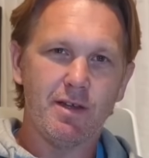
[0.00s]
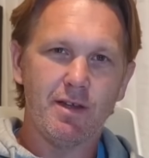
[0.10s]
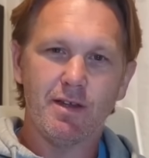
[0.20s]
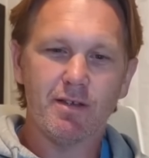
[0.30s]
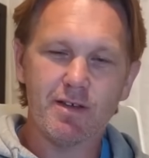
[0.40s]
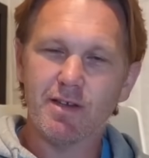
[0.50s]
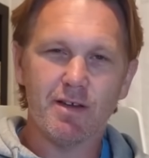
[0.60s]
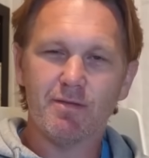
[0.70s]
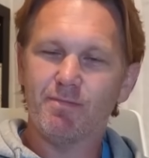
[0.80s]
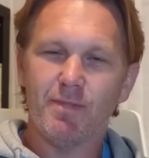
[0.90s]
Because
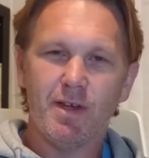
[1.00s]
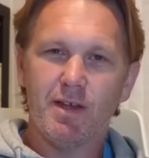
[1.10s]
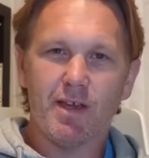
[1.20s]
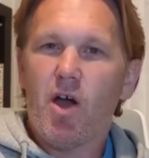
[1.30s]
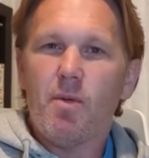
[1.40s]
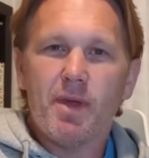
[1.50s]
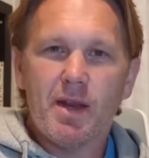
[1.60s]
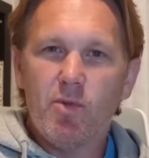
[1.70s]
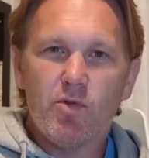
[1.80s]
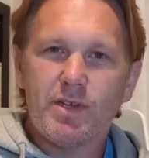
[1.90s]
it can't be
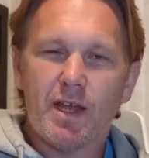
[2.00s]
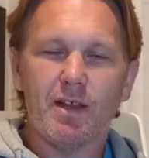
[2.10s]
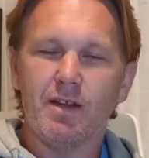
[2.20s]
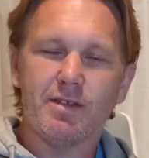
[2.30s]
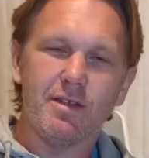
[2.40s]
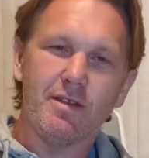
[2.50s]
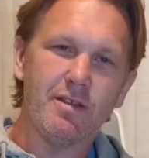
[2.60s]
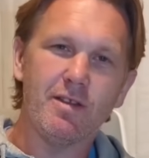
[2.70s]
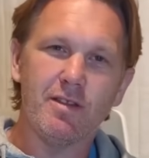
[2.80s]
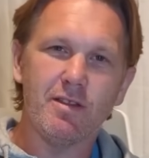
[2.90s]
any more ridiculous
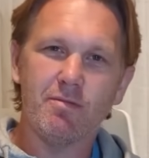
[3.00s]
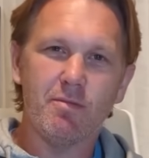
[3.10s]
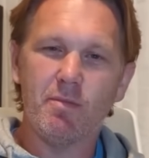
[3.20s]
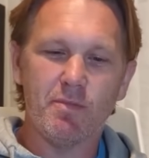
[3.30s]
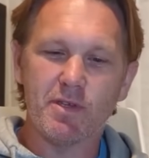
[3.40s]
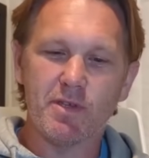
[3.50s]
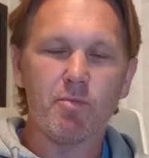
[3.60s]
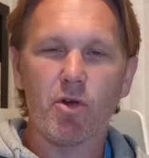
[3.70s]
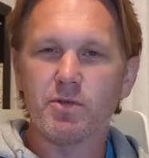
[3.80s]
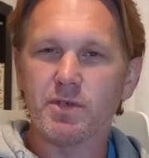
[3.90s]
than the
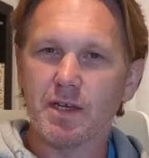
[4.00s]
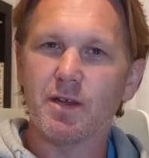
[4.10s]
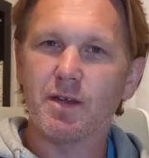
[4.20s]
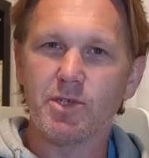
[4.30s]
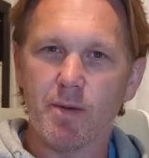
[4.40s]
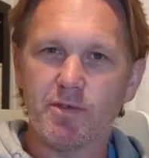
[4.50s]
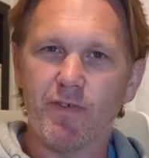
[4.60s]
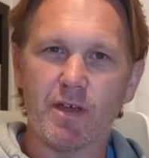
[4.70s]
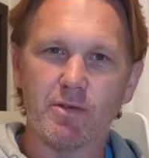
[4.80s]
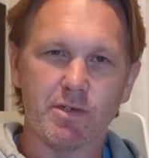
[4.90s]
process sometimes
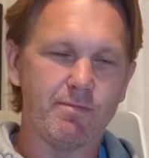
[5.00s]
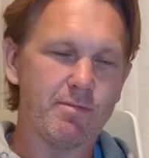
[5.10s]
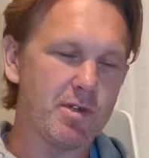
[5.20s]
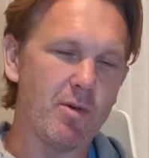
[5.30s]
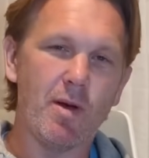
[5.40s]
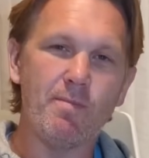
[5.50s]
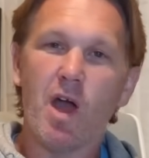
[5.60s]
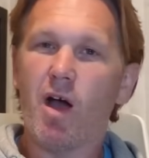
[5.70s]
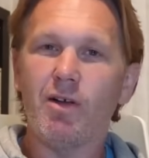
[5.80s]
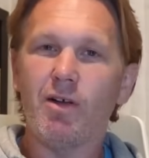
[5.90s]
feels. So
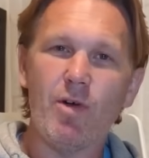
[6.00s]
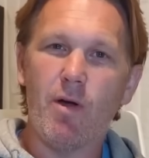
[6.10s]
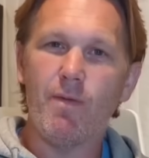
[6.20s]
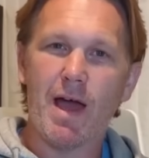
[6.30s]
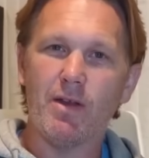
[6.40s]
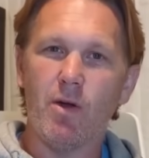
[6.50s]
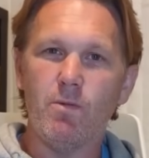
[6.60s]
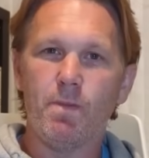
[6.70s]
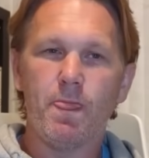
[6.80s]
I'll leave it on that note.